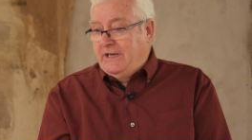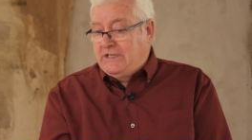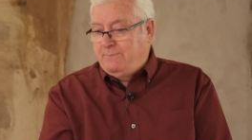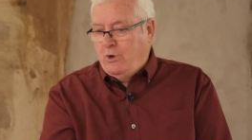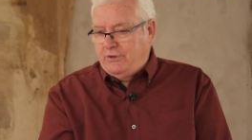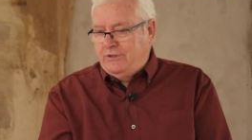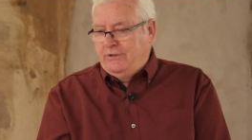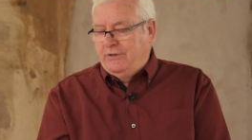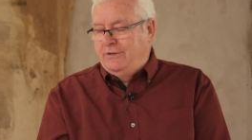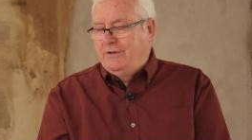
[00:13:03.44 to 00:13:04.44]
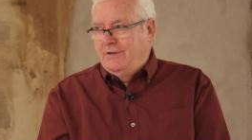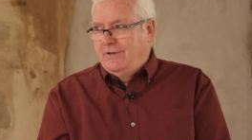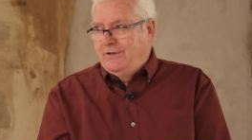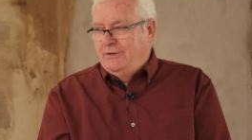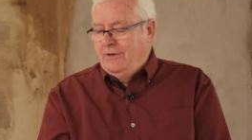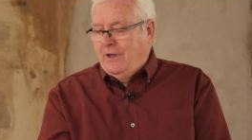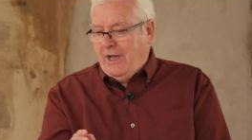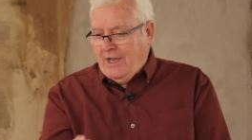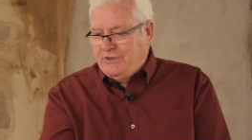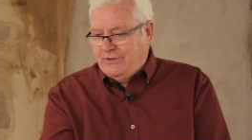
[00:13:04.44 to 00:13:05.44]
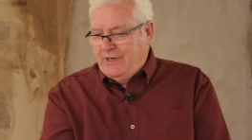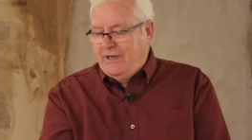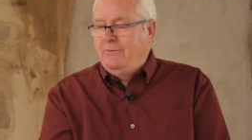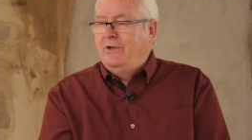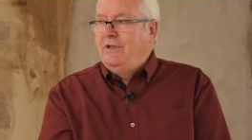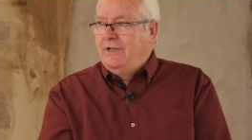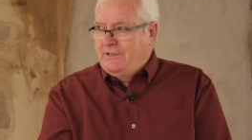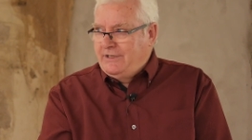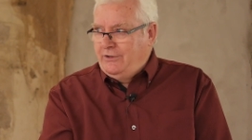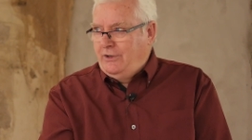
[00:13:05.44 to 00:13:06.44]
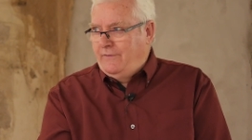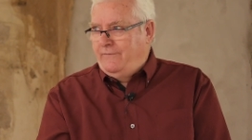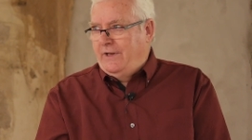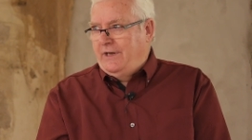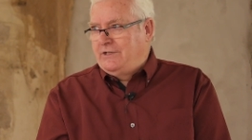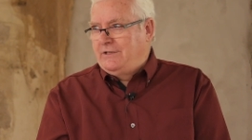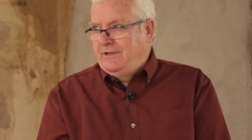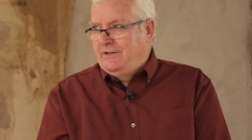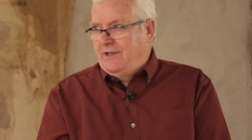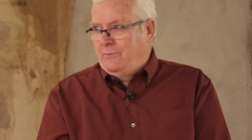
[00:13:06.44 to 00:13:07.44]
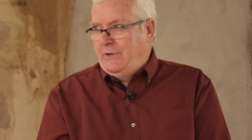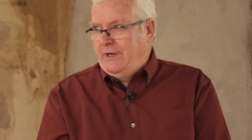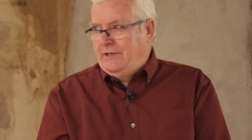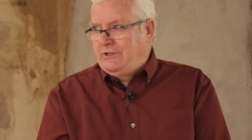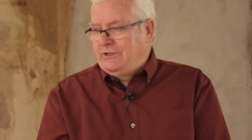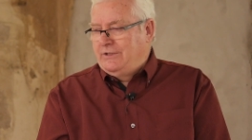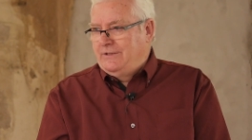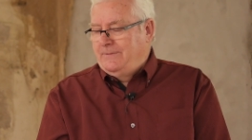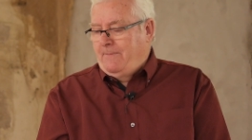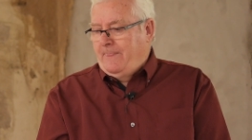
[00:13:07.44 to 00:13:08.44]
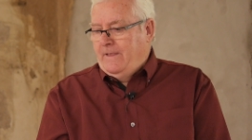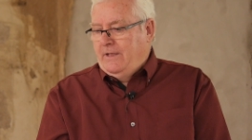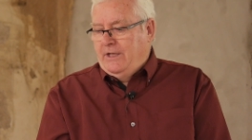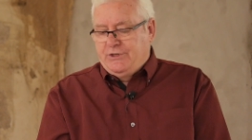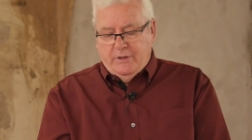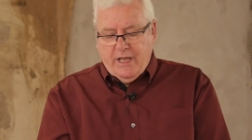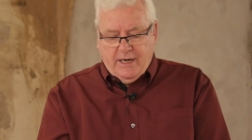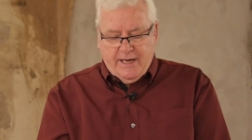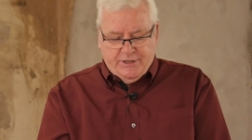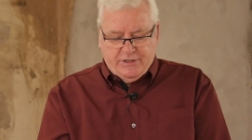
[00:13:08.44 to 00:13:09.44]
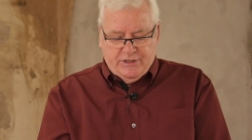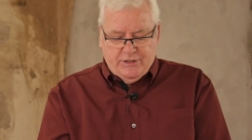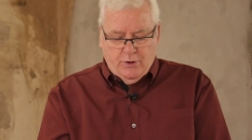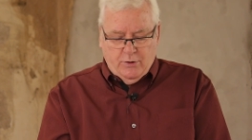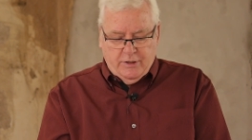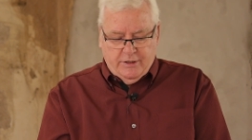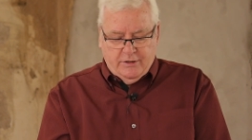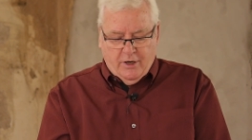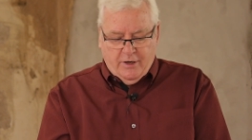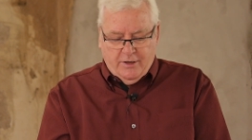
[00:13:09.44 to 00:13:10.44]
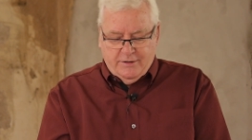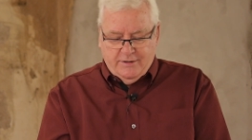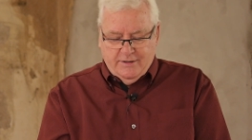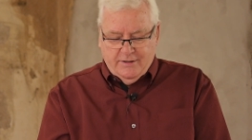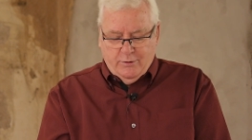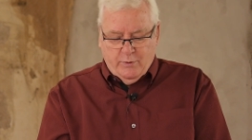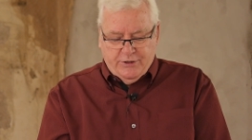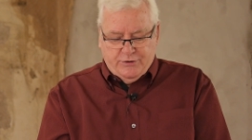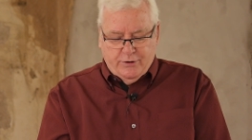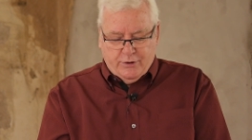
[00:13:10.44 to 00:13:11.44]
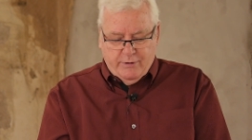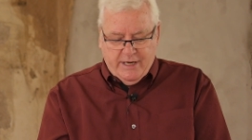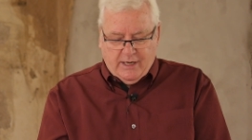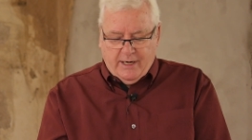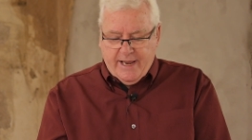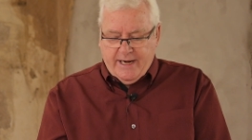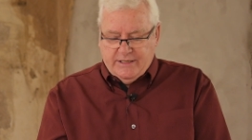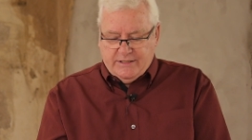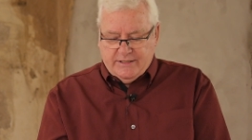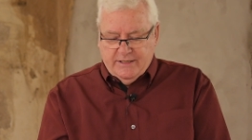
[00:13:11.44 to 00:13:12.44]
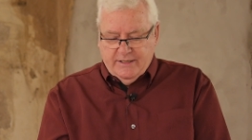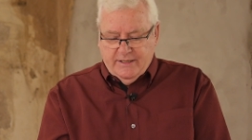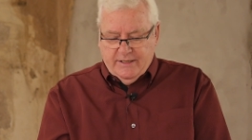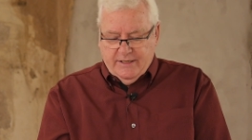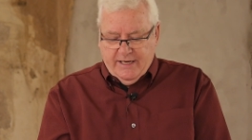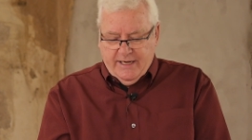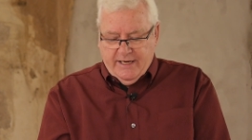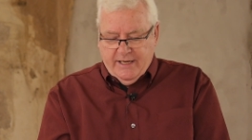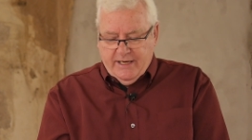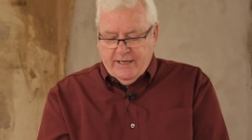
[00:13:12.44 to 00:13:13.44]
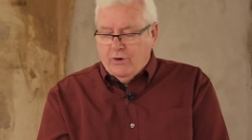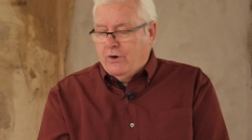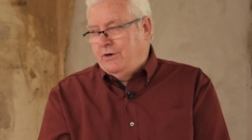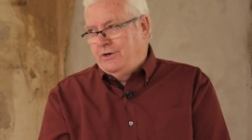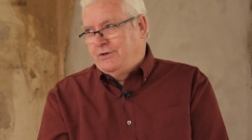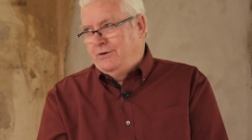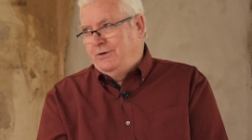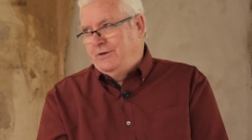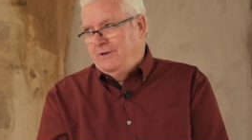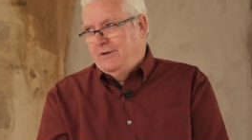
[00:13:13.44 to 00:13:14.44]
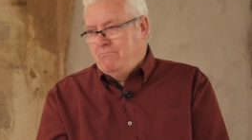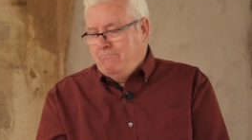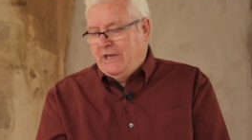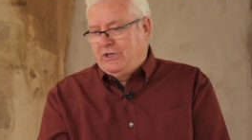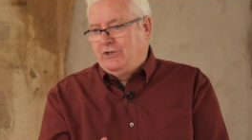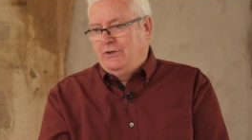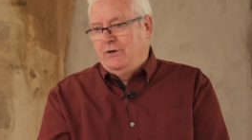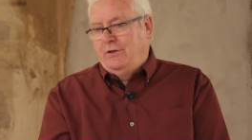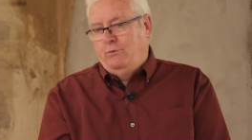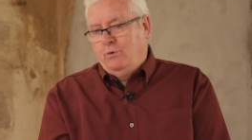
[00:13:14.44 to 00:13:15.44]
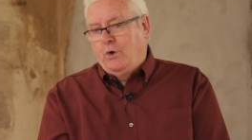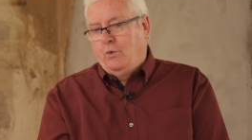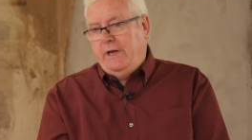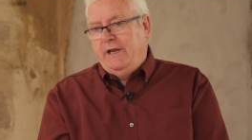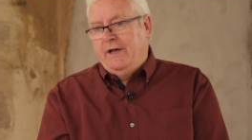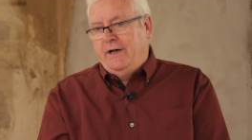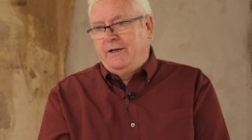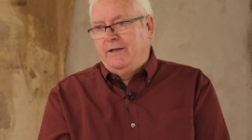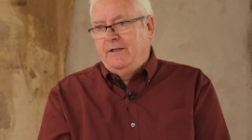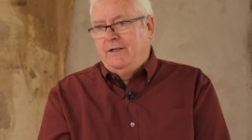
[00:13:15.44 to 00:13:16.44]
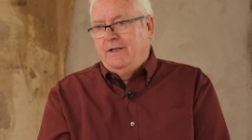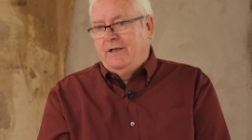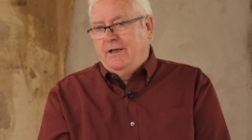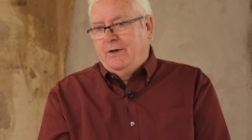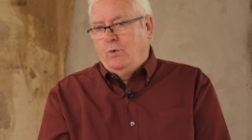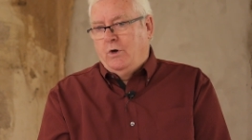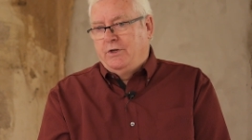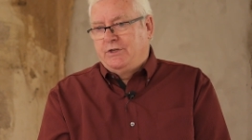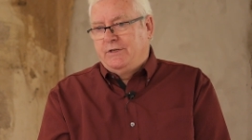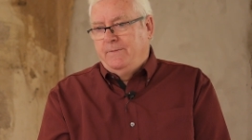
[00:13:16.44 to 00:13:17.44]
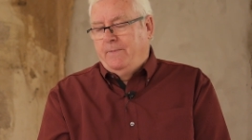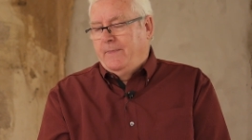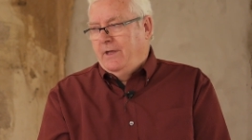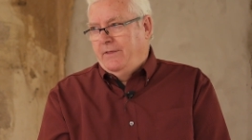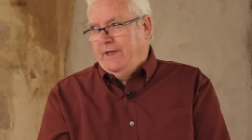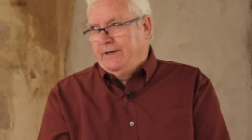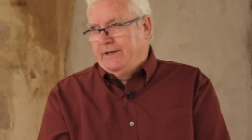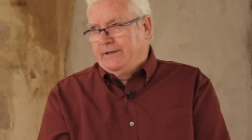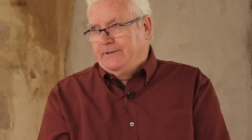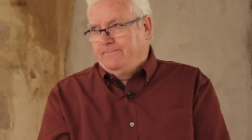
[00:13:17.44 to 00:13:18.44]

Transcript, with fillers: and he spoke to you, do not answer him until you have finished that page. And so that lets us know that God went to great lengths in order to make sure that what we had uh, was authentic.